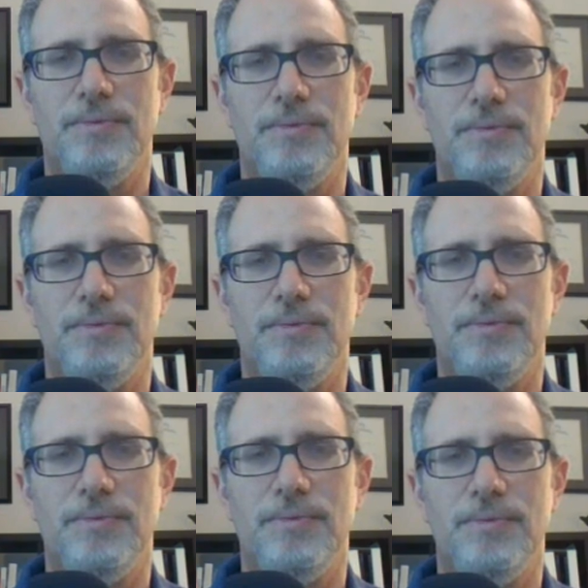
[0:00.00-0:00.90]

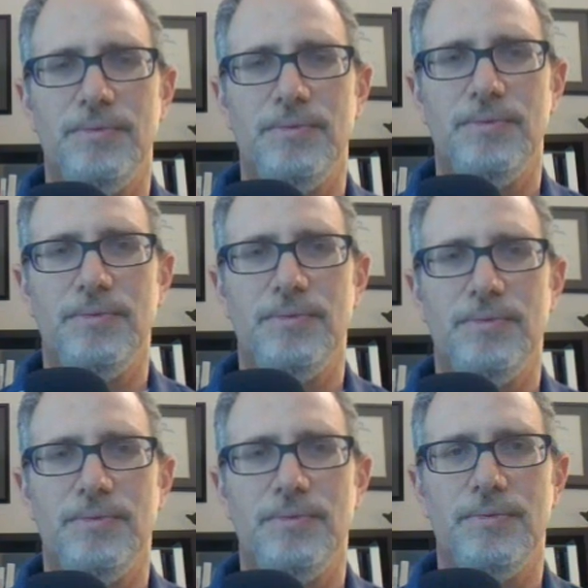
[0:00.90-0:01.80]

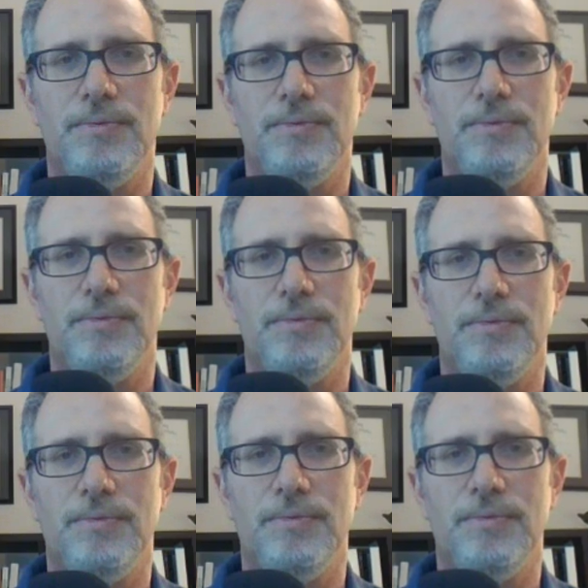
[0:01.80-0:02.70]

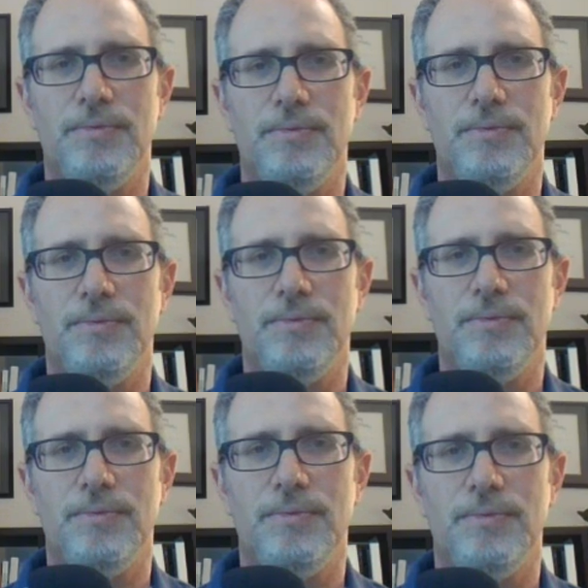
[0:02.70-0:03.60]

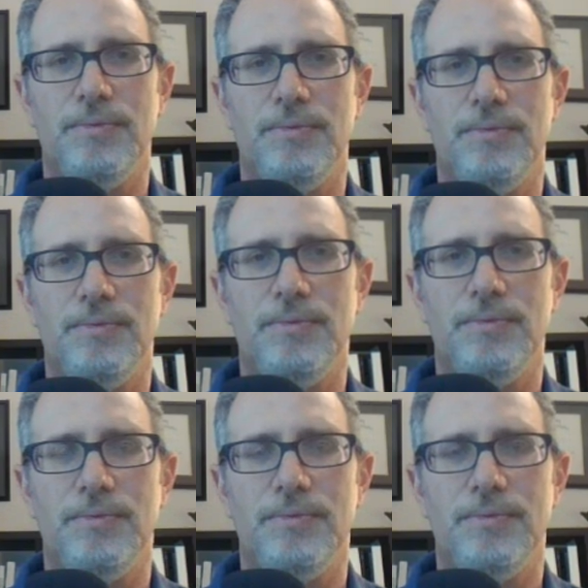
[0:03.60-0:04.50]

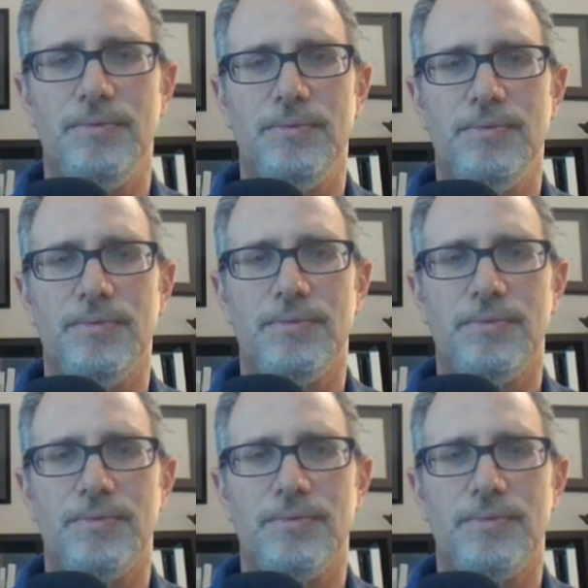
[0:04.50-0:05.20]
The person shown says nothing.